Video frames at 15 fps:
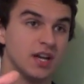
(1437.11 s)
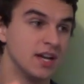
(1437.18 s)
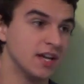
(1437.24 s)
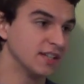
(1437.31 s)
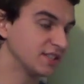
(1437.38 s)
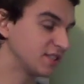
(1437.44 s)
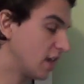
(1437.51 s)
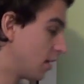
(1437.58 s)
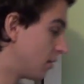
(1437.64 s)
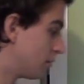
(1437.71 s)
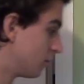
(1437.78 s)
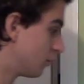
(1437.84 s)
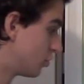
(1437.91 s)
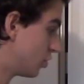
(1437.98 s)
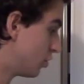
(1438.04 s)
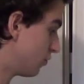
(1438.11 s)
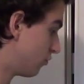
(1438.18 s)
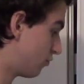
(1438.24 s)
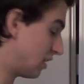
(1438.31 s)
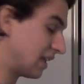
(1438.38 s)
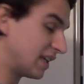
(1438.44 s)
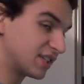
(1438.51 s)
Some
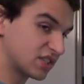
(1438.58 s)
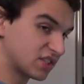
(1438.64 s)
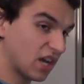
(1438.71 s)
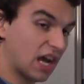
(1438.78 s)
release